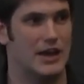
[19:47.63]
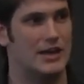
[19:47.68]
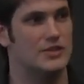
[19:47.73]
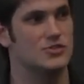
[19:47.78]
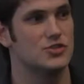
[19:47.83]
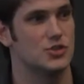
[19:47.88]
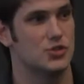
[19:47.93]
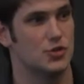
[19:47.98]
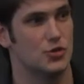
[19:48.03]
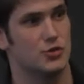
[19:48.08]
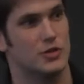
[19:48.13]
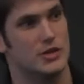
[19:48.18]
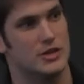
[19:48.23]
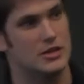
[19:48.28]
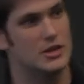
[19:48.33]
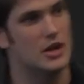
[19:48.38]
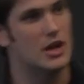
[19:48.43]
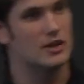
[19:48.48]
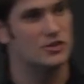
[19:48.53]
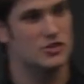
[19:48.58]
a
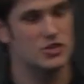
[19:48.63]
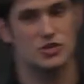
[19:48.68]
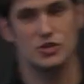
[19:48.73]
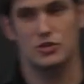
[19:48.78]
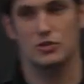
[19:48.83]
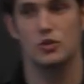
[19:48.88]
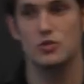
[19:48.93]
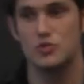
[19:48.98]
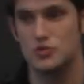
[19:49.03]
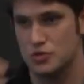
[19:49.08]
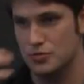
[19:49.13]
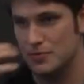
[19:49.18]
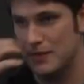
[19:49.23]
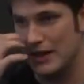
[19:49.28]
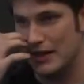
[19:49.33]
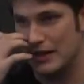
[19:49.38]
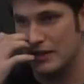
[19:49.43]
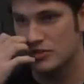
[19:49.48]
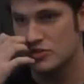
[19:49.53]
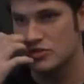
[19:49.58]
security disclosure
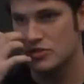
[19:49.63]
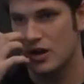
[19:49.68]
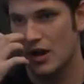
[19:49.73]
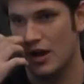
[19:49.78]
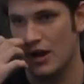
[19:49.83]
page,